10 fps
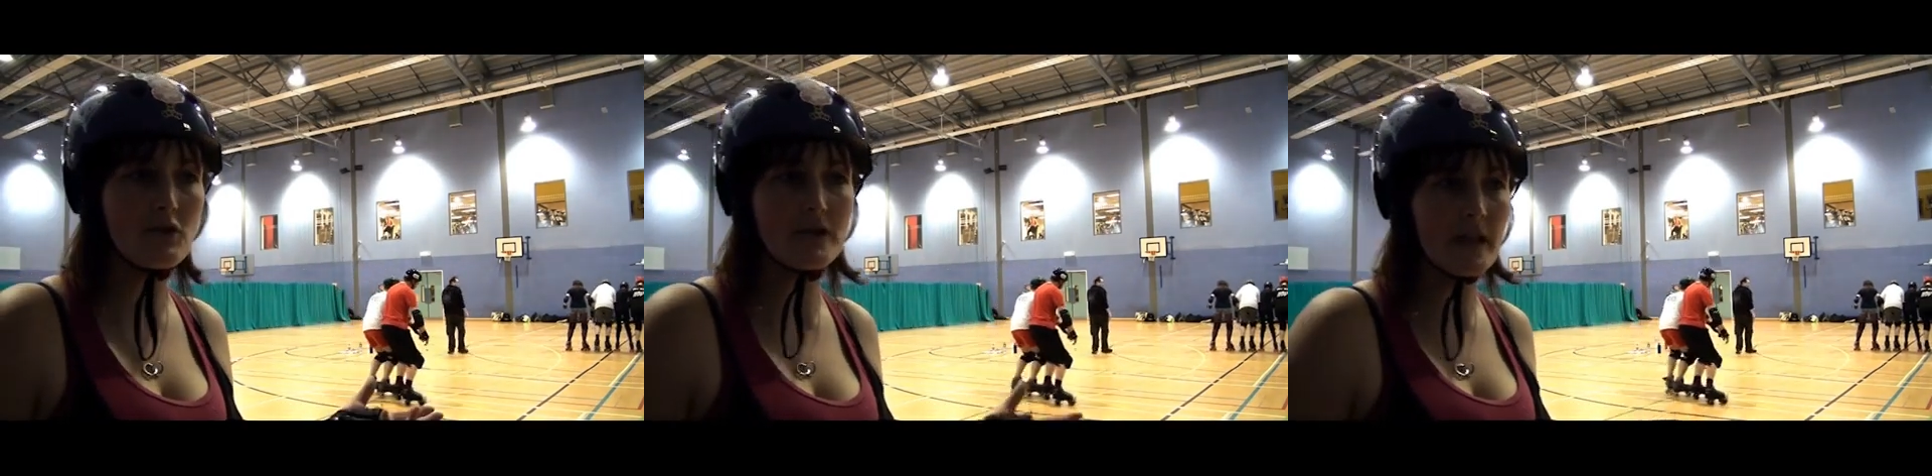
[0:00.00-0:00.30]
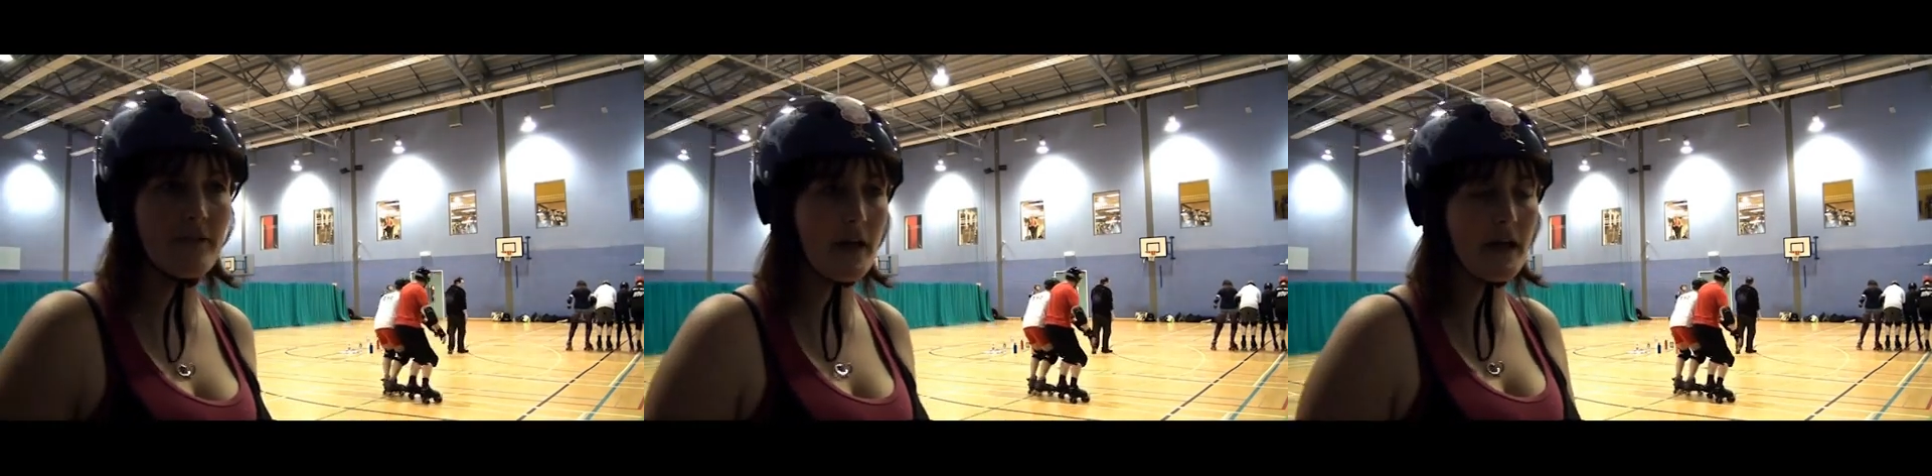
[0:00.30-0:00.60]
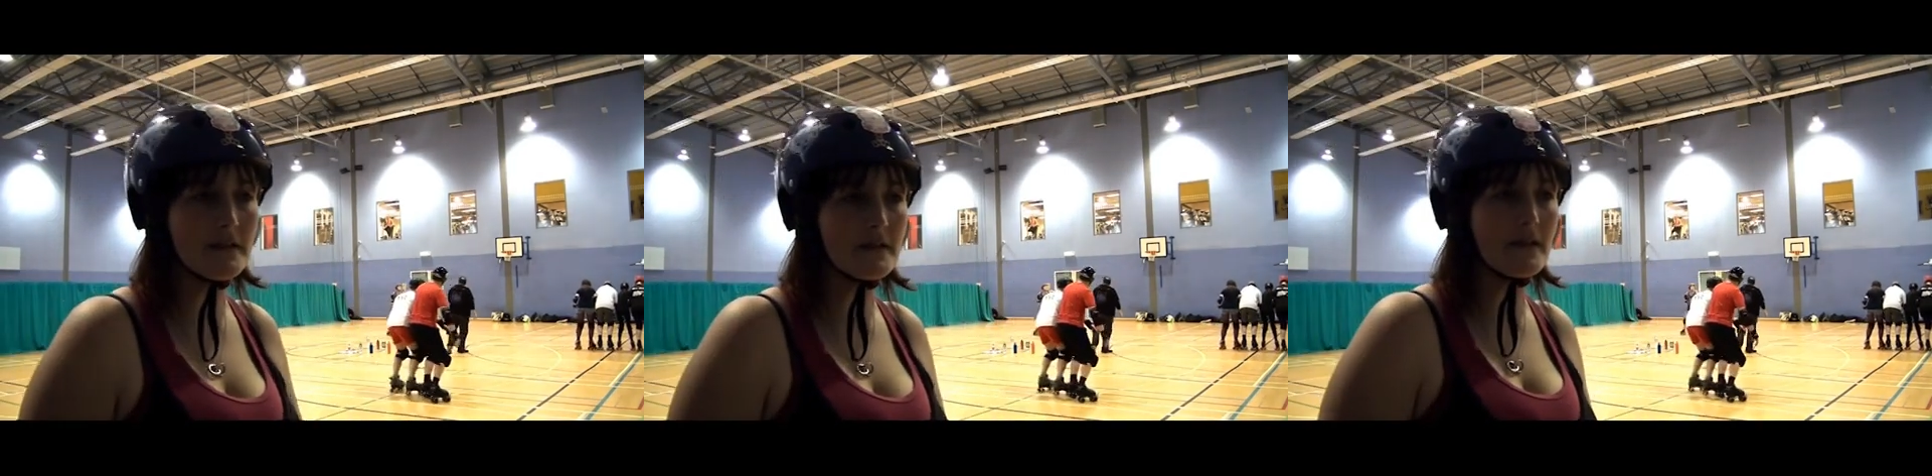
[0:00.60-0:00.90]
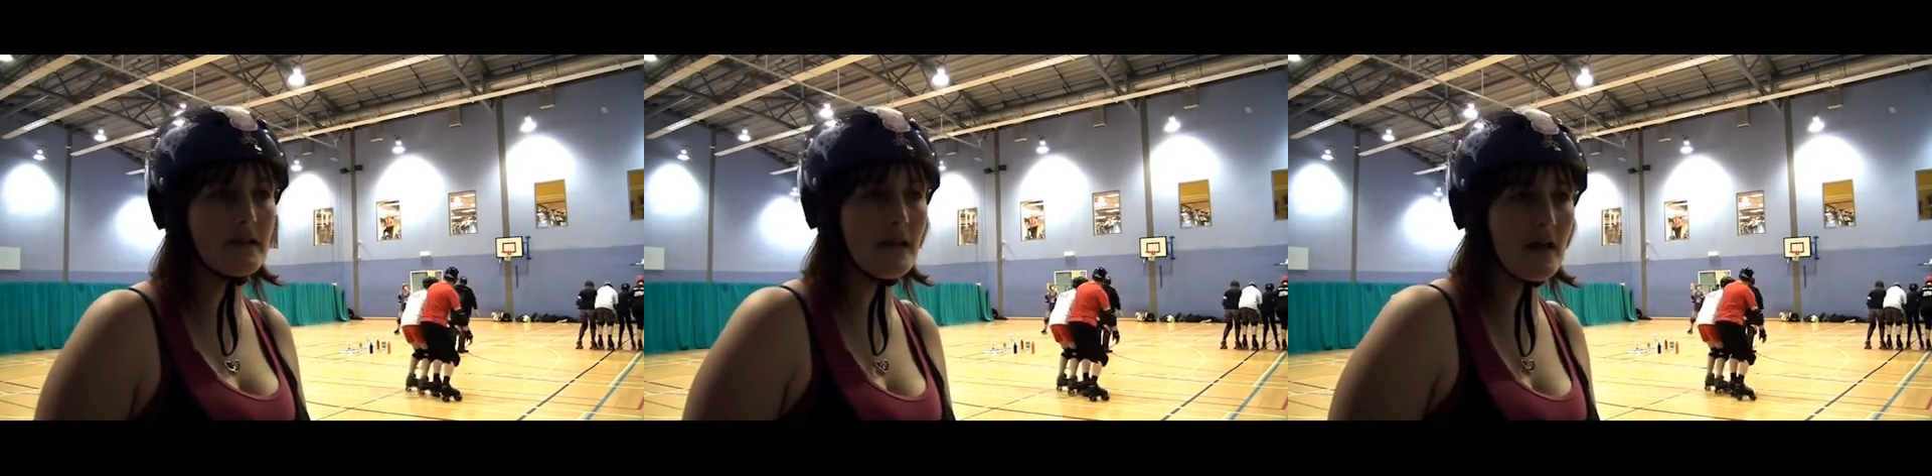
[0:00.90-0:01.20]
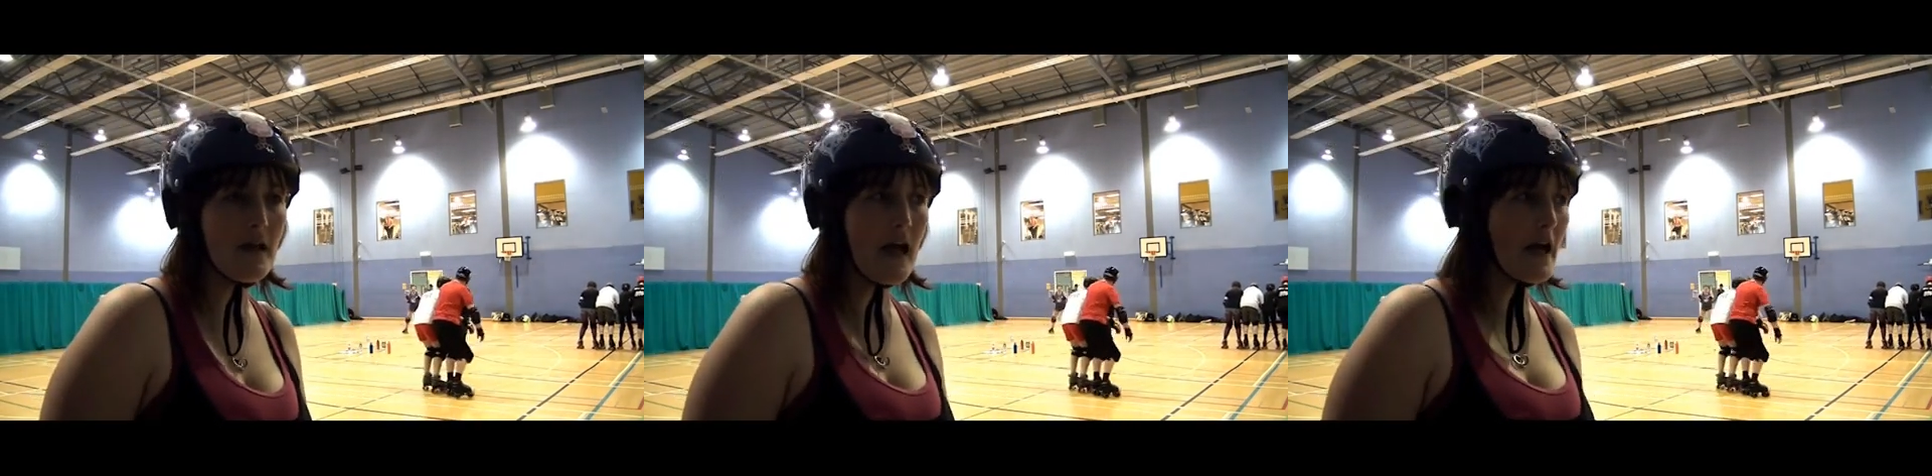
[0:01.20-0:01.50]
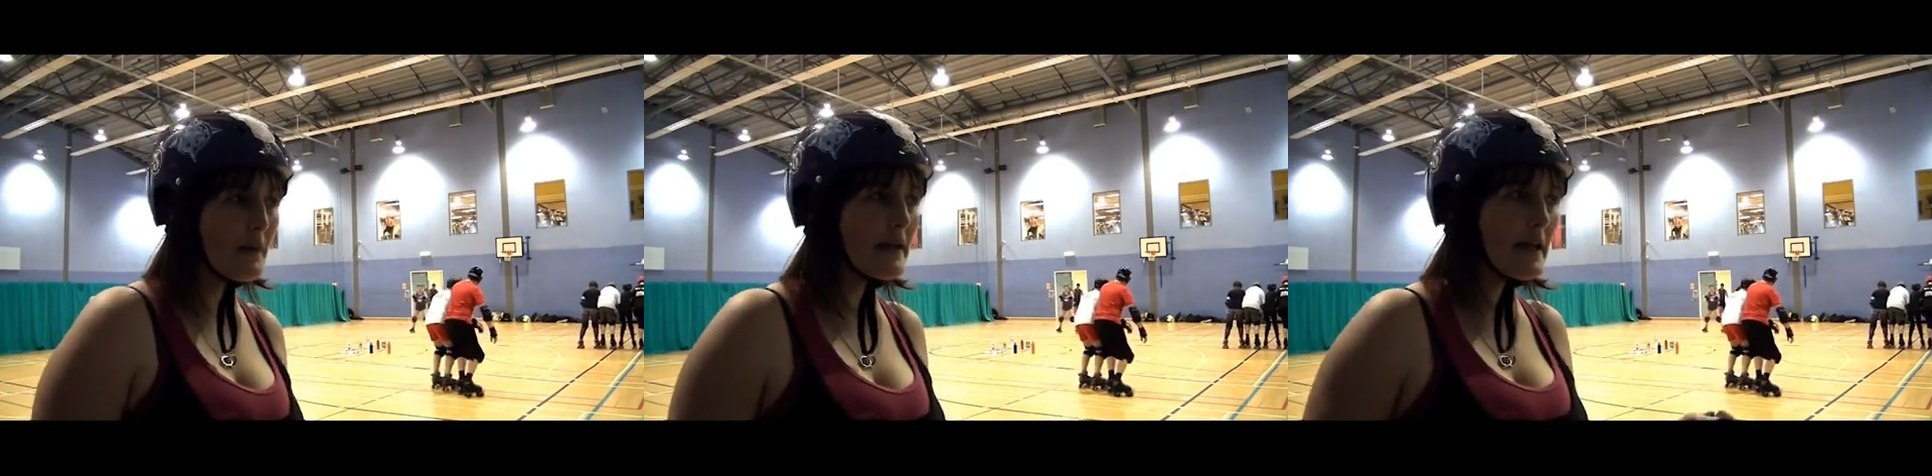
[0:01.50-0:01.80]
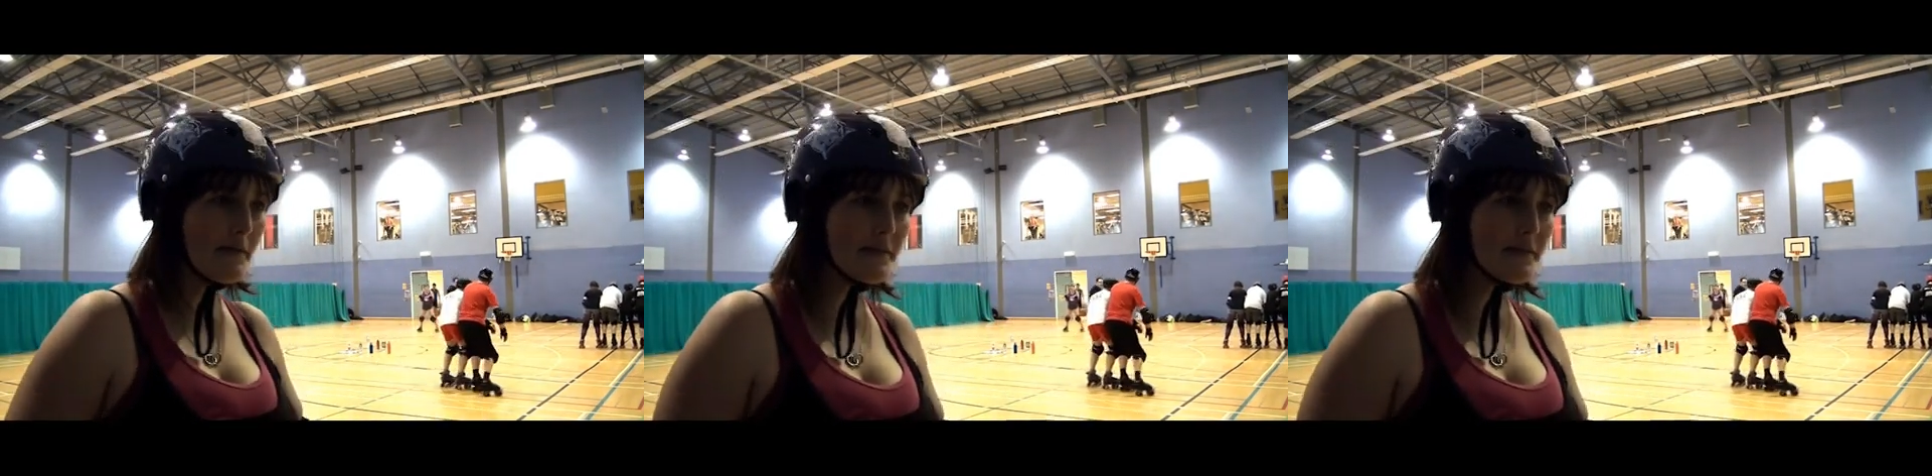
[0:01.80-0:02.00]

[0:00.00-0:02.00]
loads of good friends and I quite like